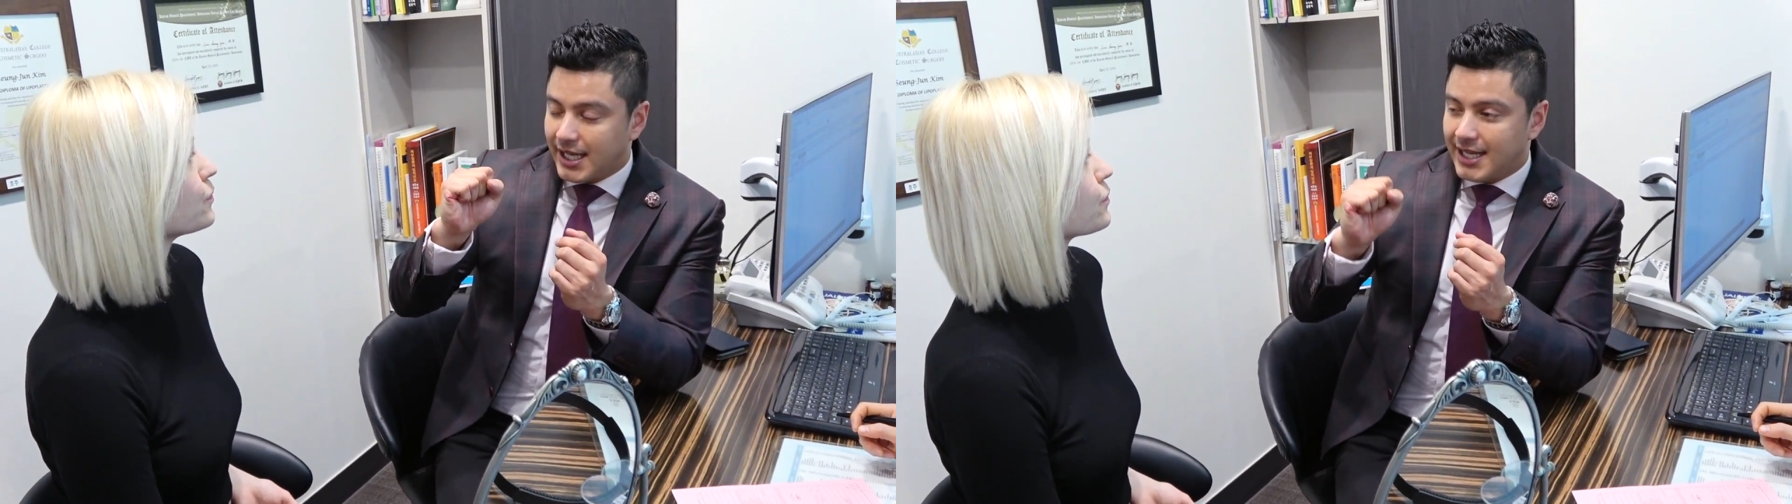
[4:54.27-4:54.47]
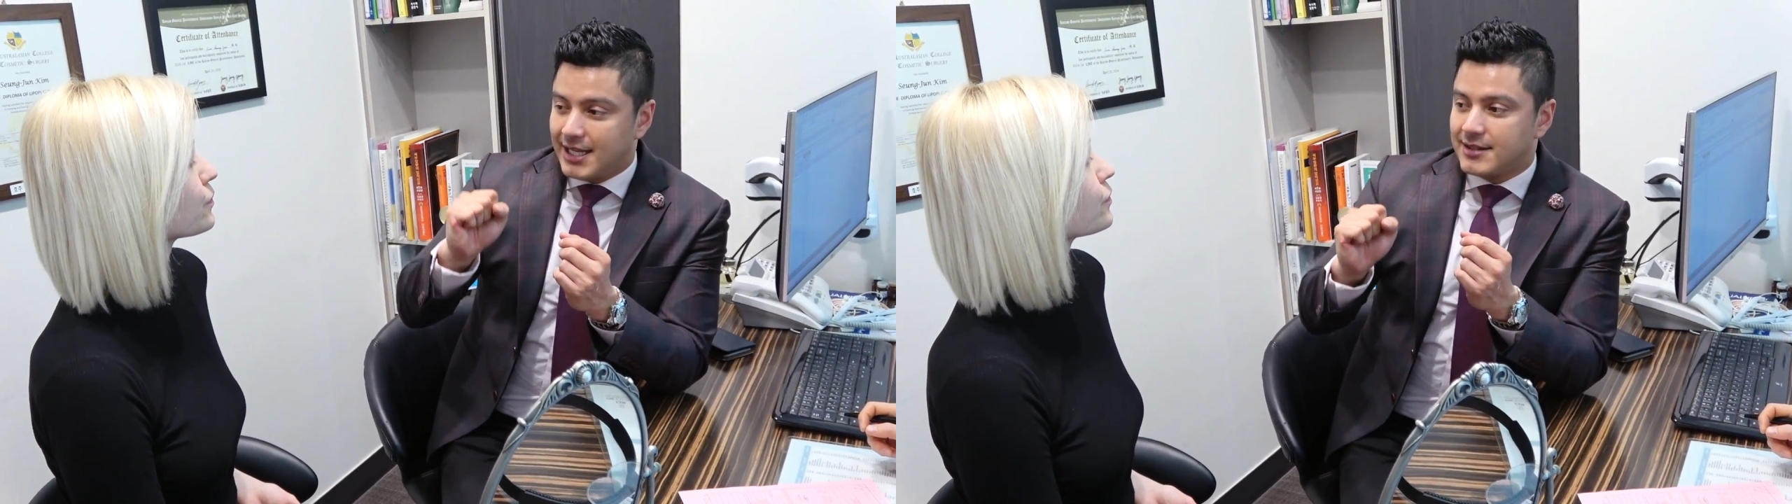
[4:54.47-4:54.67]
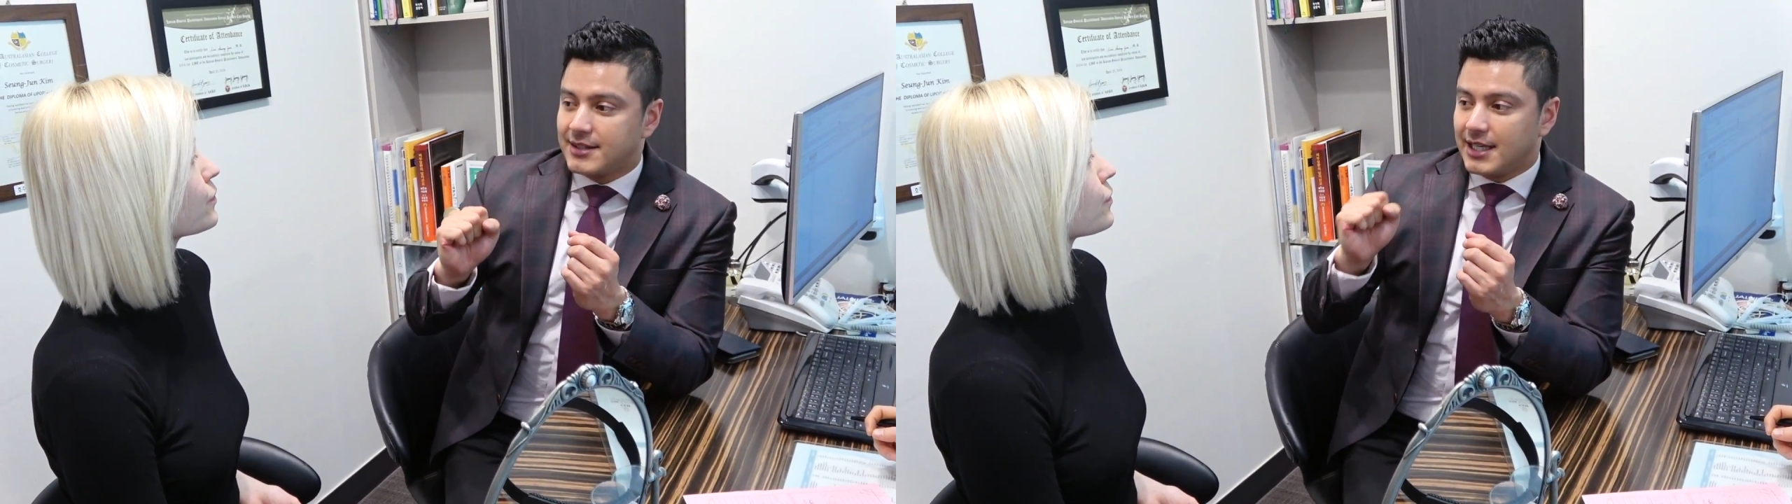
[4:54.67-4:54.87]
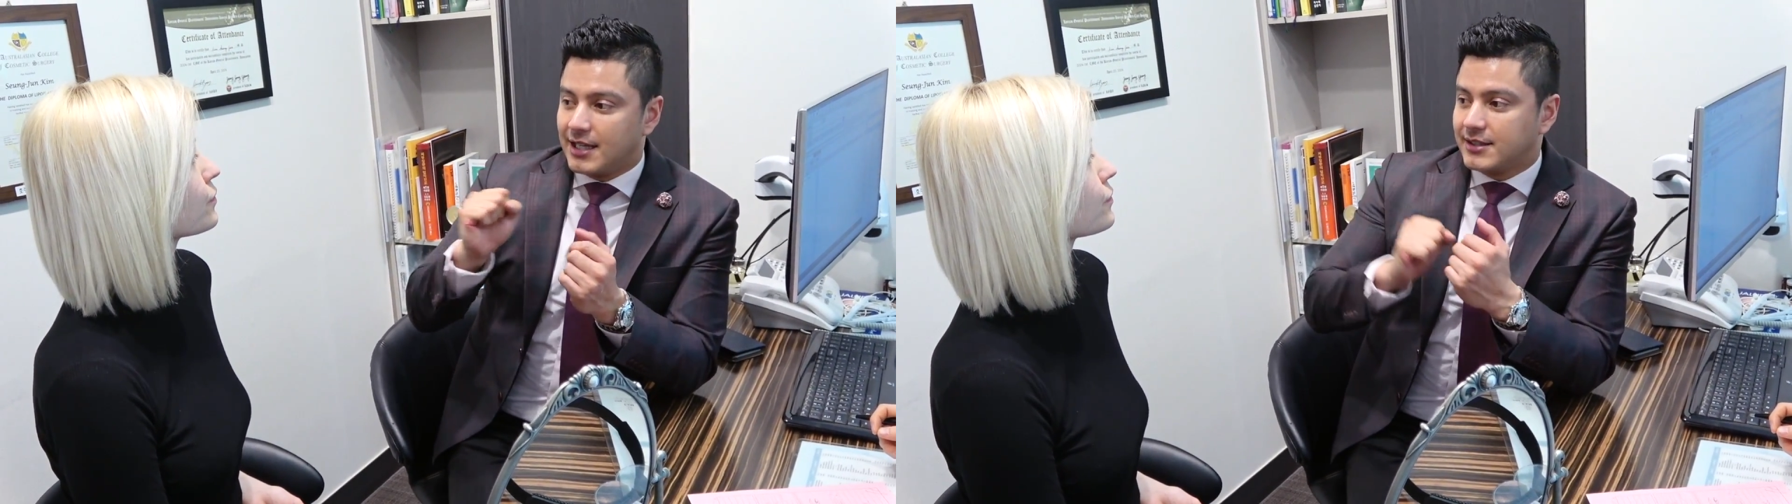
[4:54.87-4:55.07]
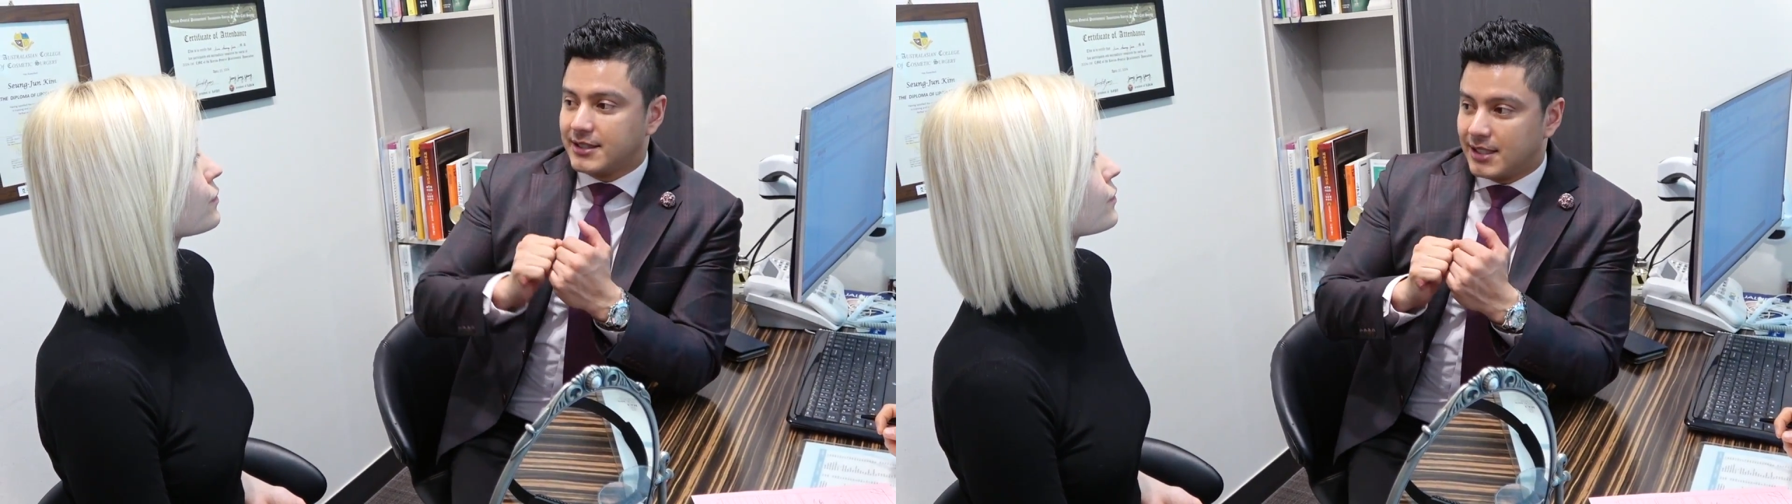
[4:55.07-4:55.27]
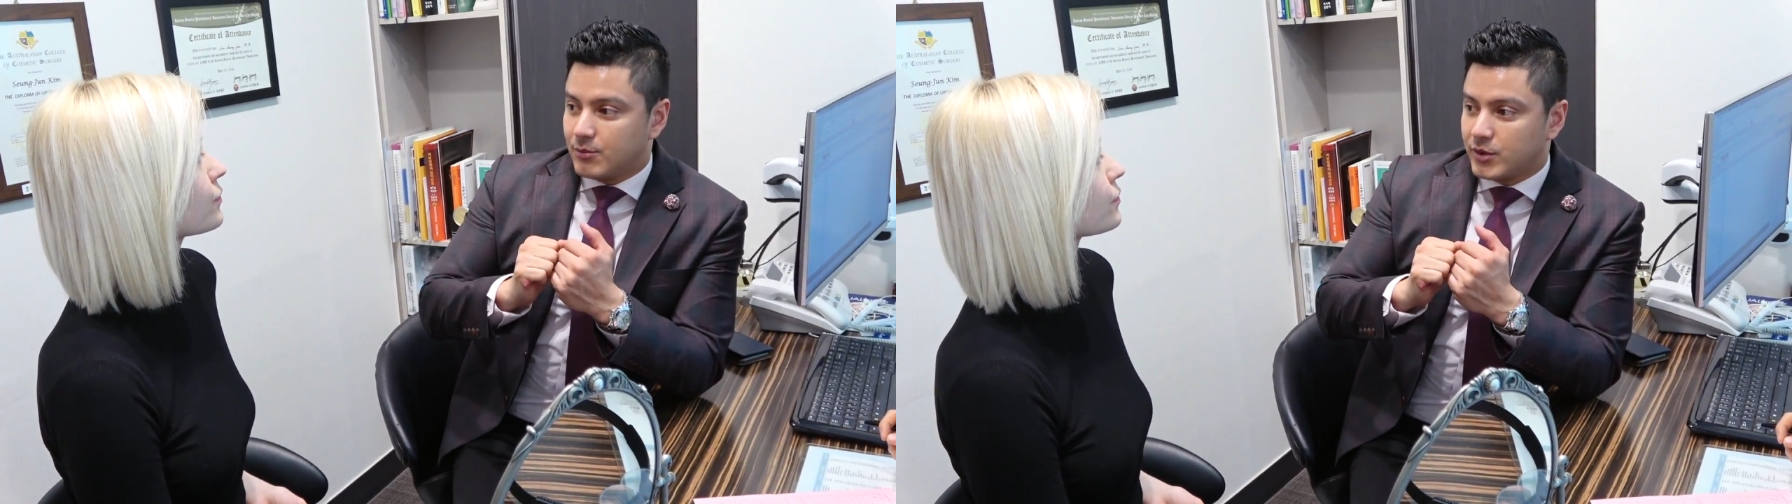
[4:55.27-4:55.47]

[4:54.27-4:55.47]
and the LDM,